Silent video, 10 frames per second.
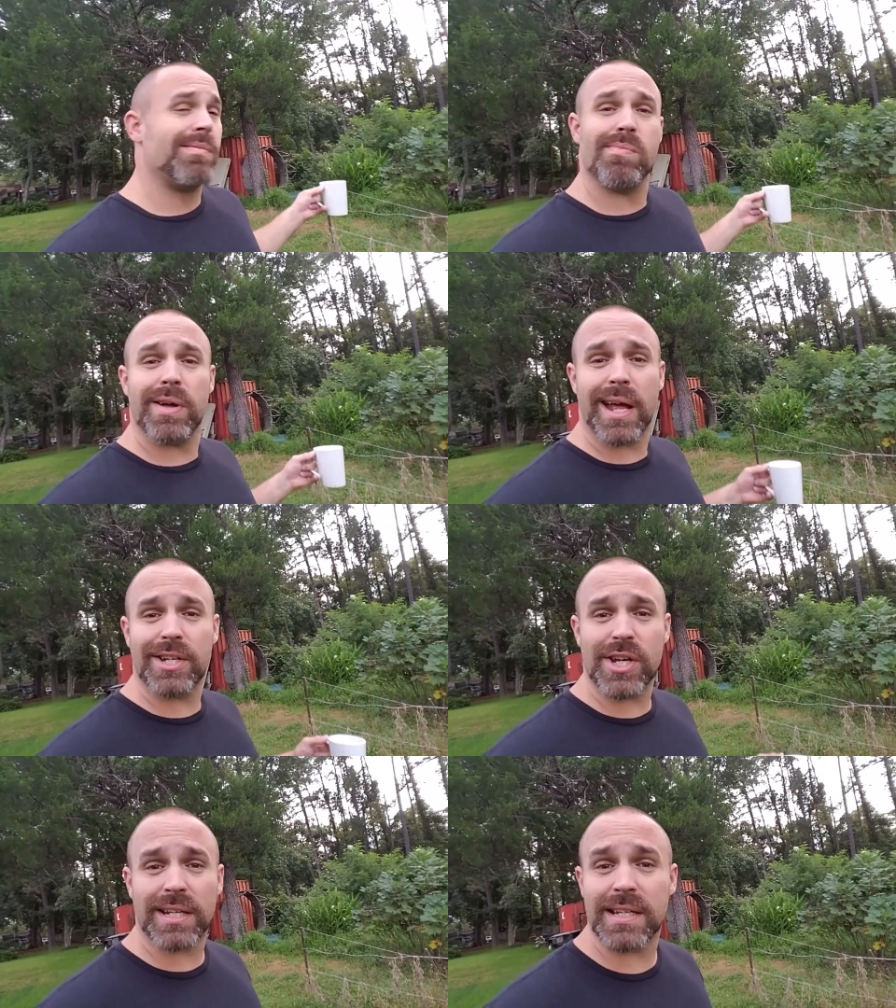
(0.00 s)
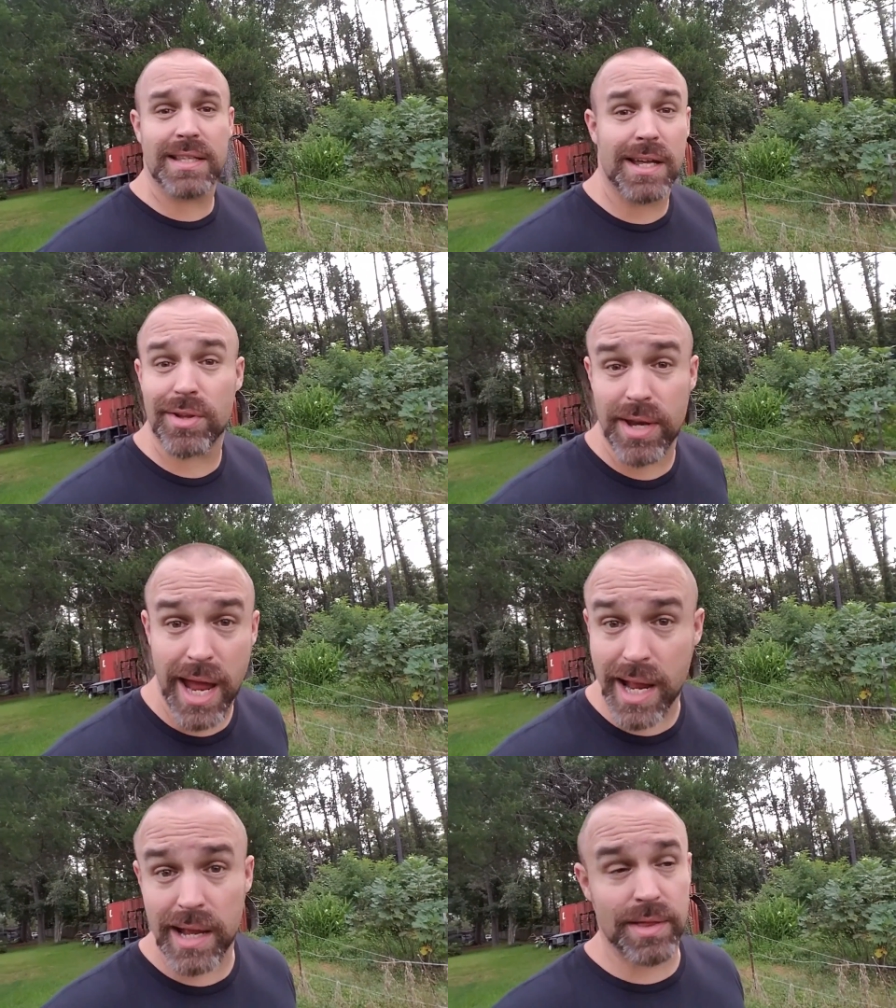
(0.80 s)
but I checked it the other
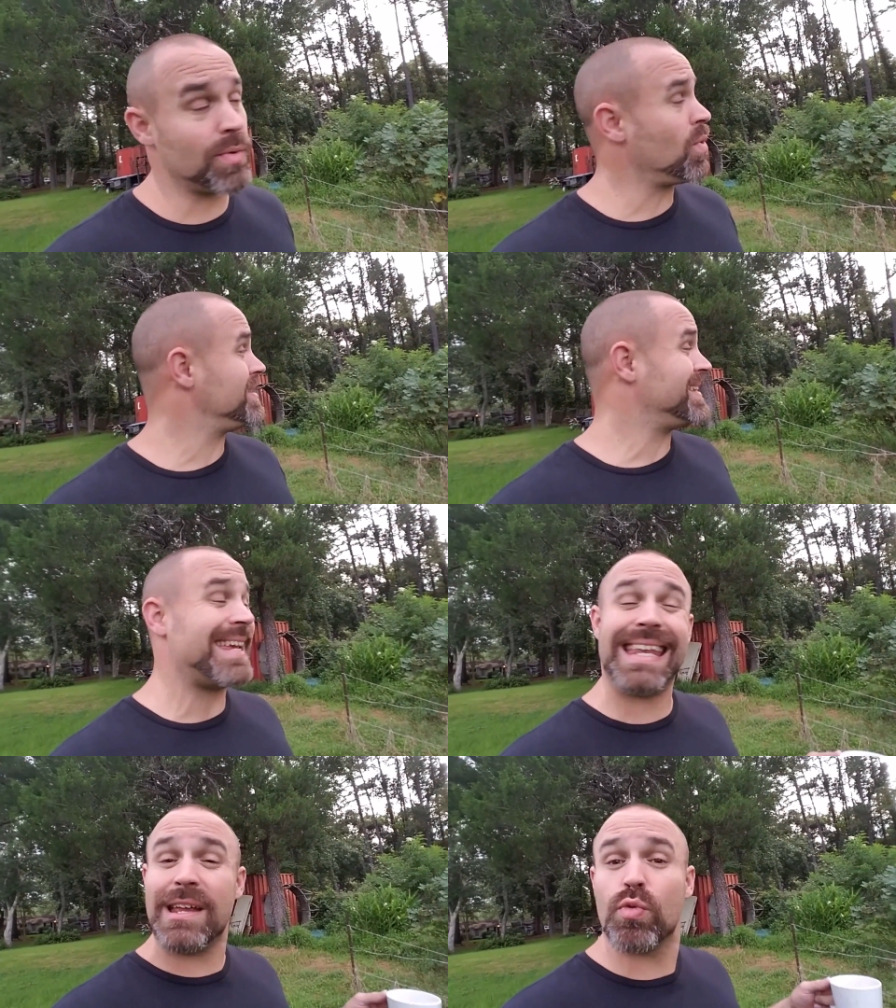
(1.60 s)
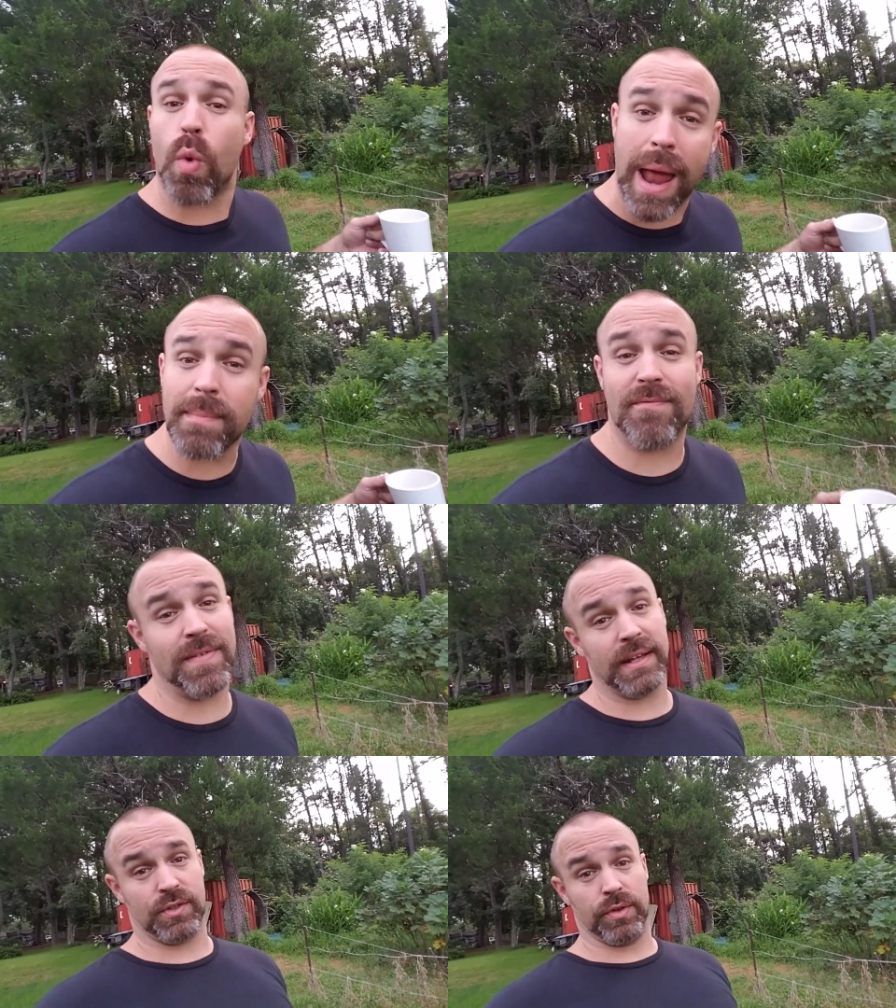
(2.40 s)
day and there wasn't any ripe
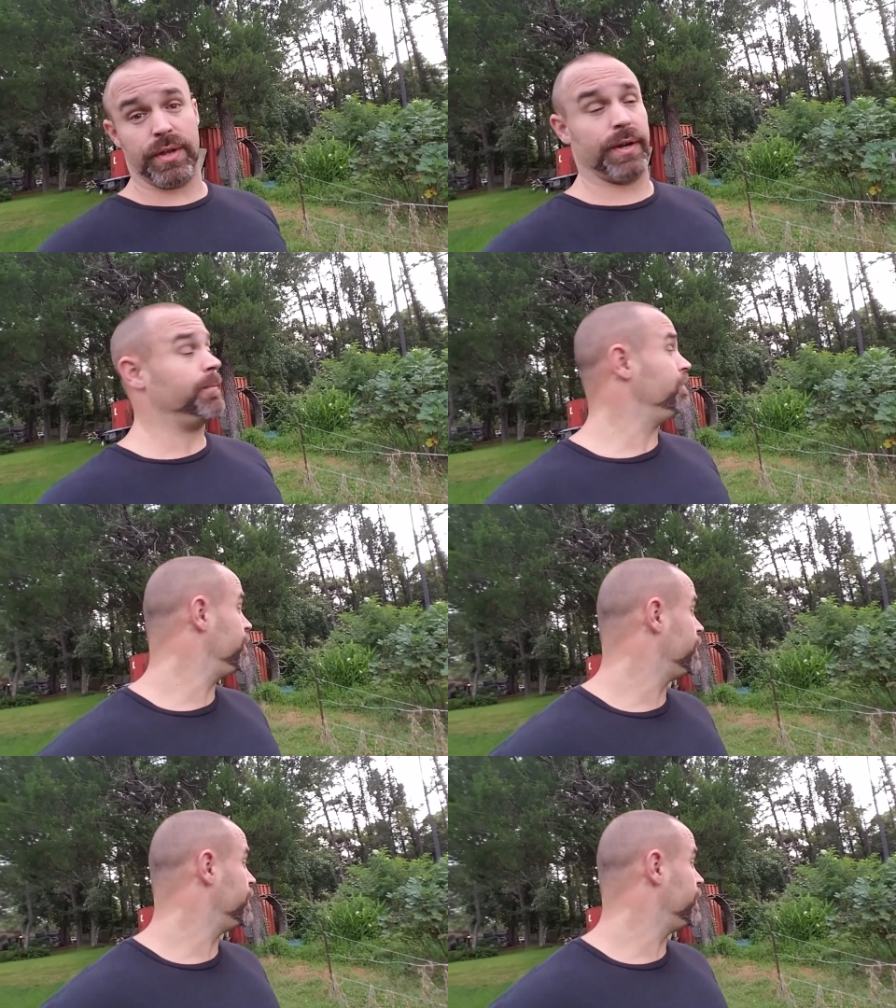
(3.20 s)
figs on there.